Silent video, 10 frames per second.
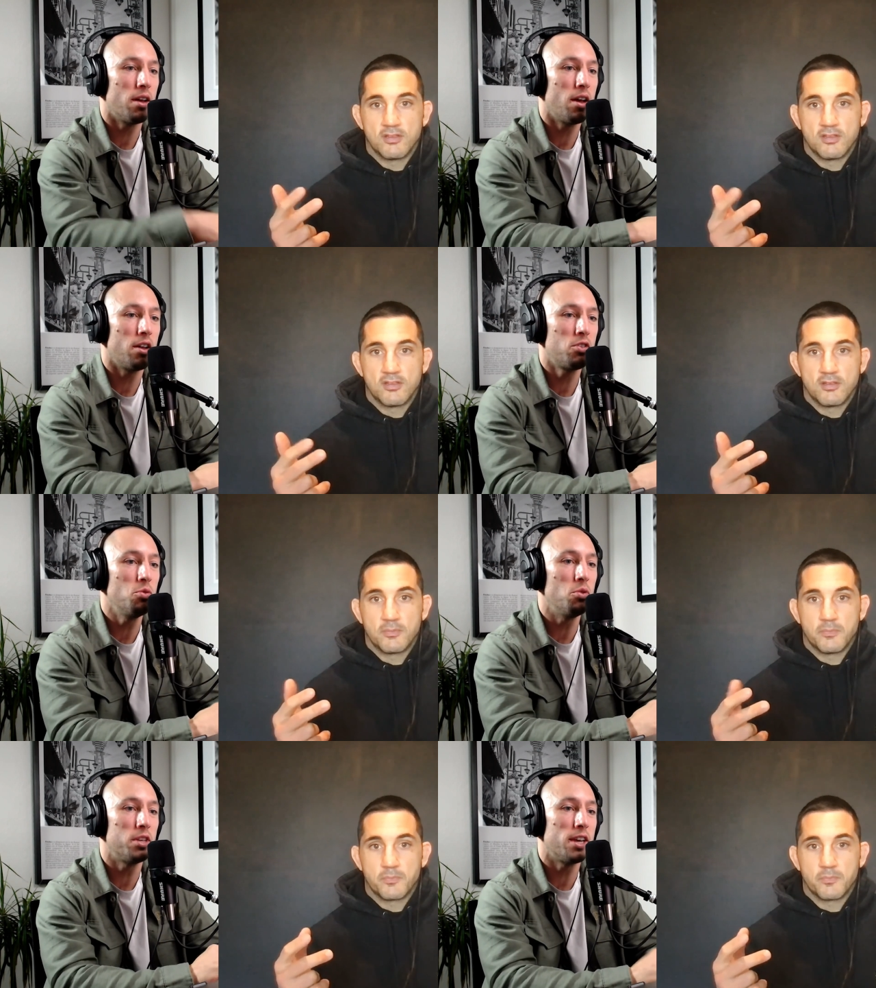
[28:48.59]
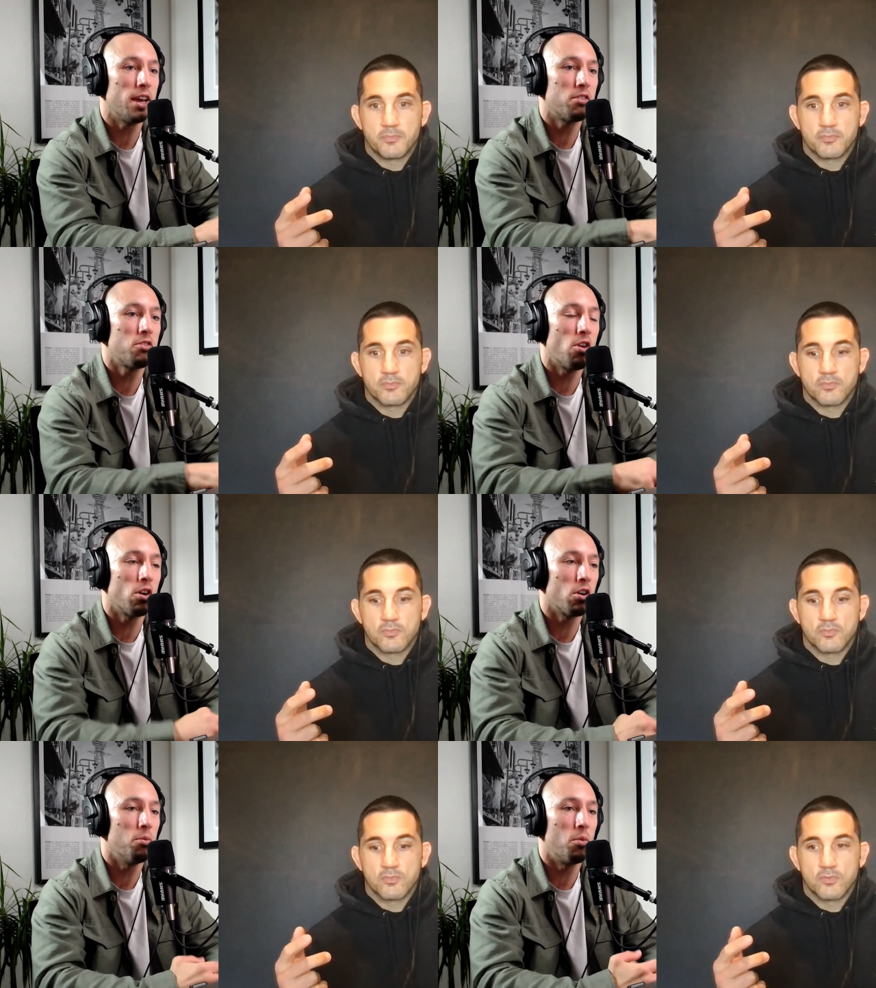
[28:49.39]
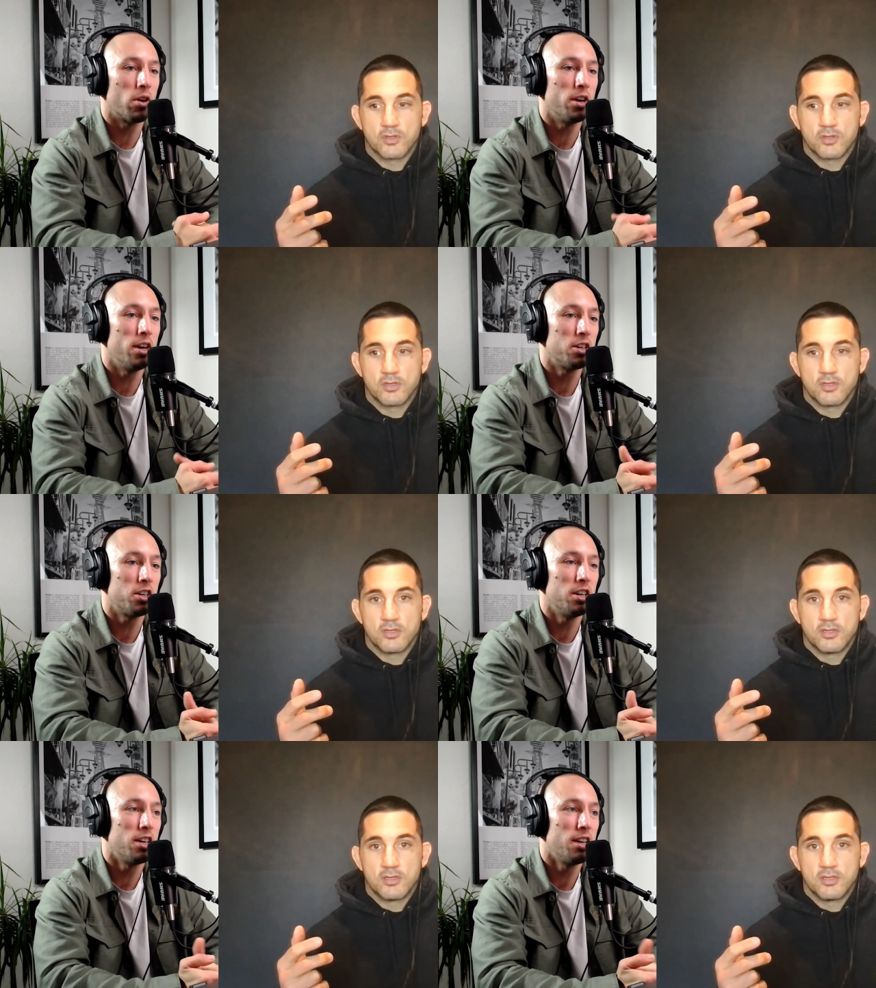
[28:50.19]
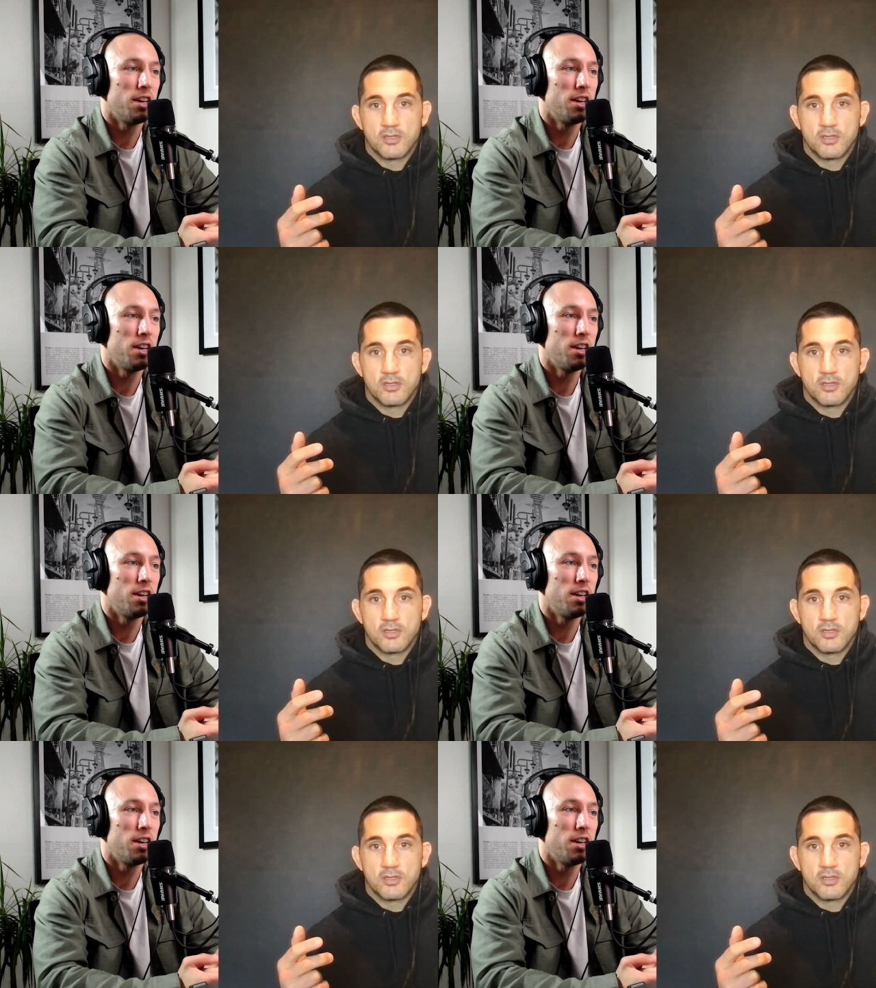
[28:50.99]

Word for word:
Speaker 1: a tool to get stronger or more conditioned.